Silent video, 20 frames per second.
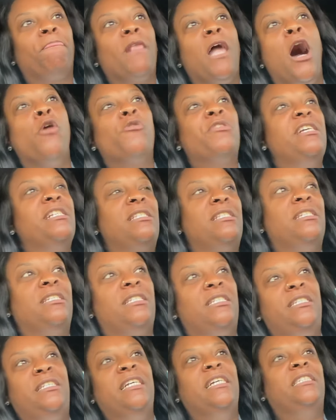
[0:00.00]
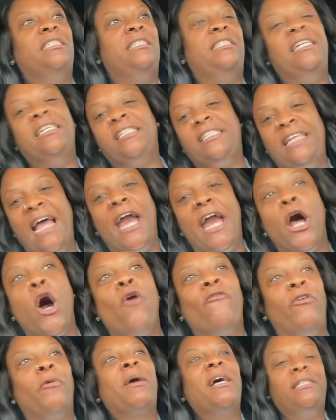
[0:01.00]
oh, this is, this, this not
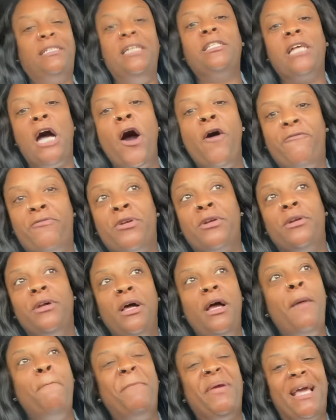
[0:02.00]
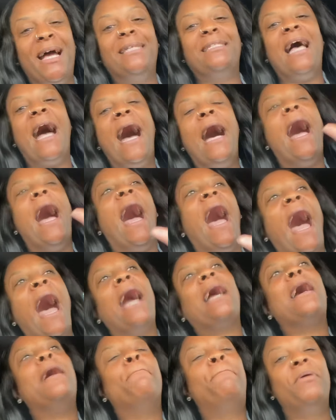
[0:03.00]
over. Because it's over. Because I, I
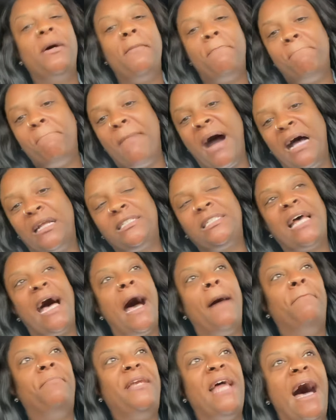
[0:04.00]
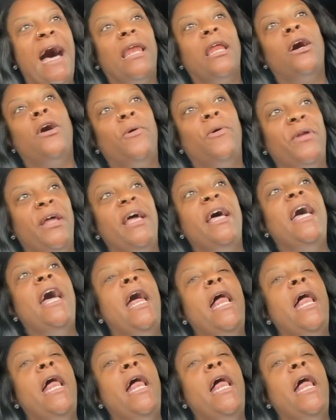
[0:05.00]
can put my top dollar on it.